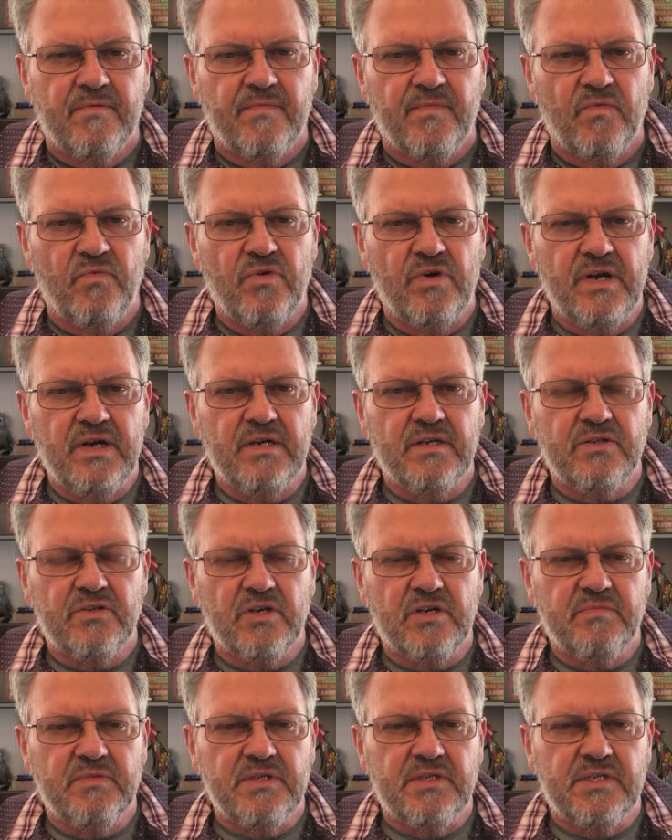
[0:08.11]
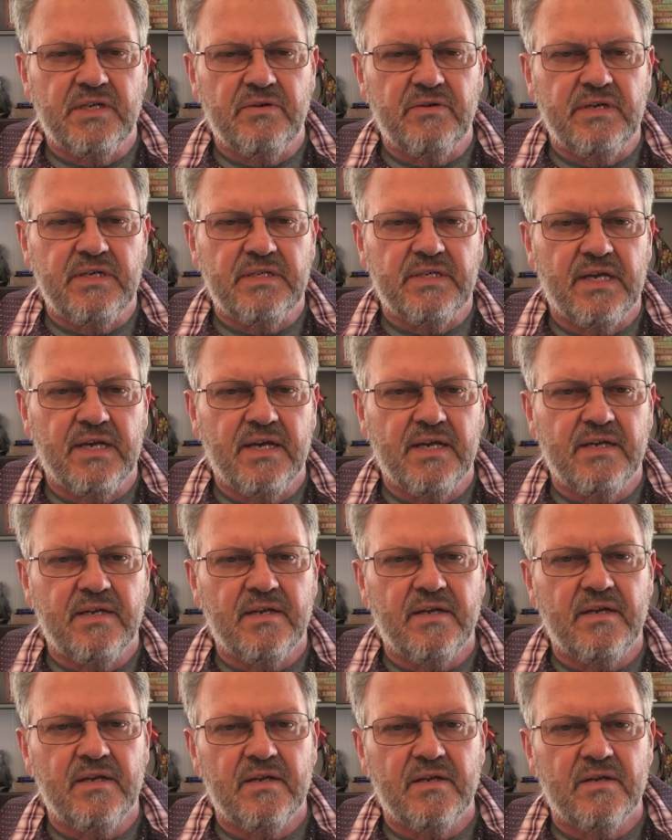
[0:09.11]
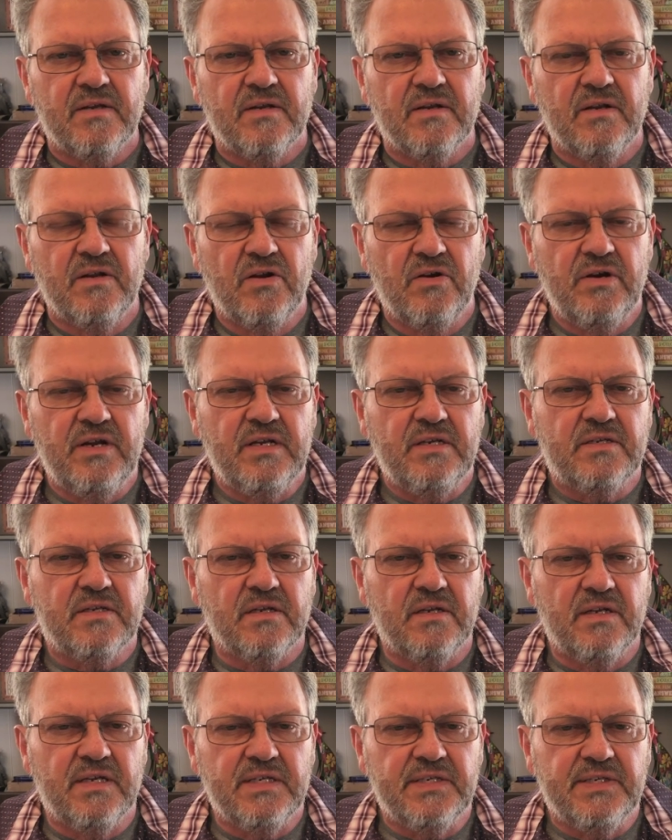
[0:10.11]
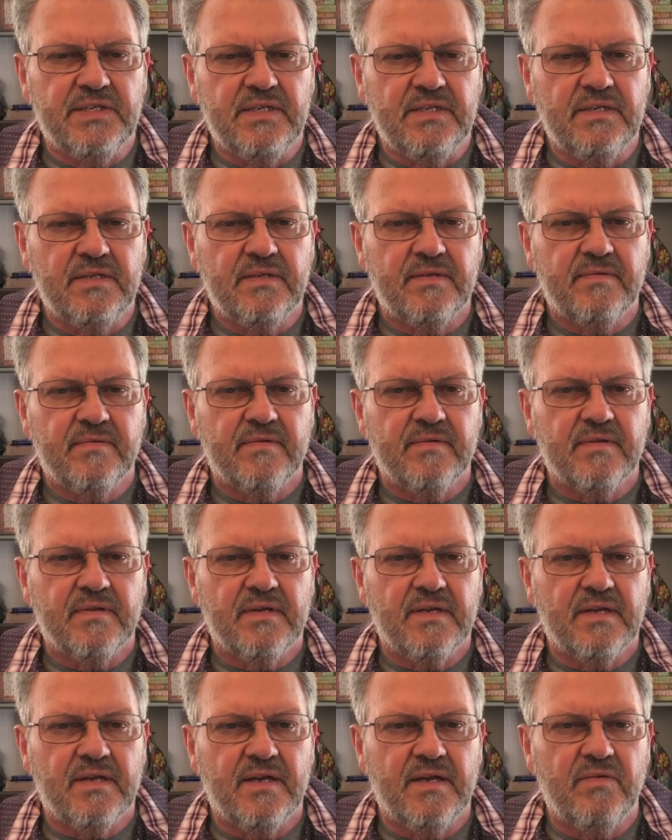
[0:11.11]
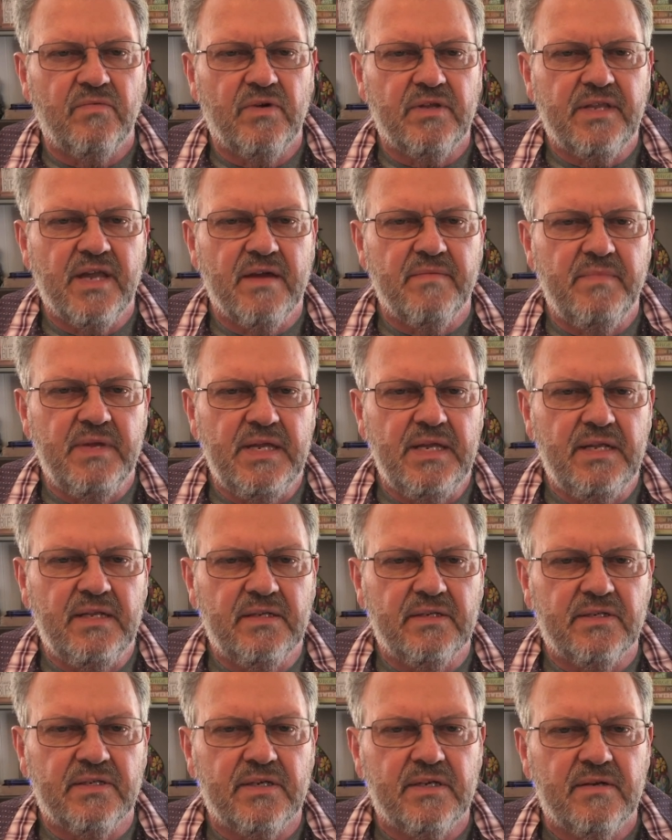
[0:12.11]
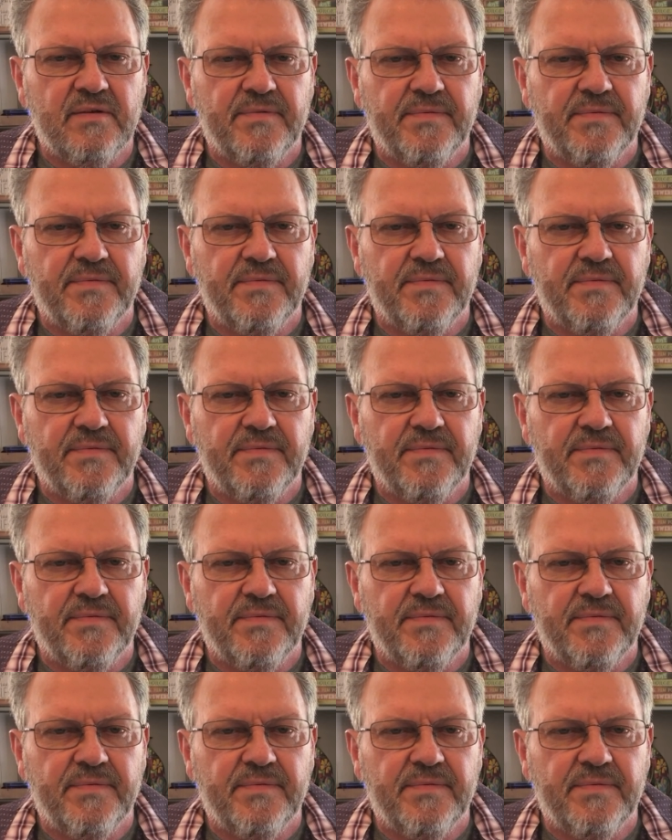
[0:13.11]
We're in a sermon series on learning to listen and what that means.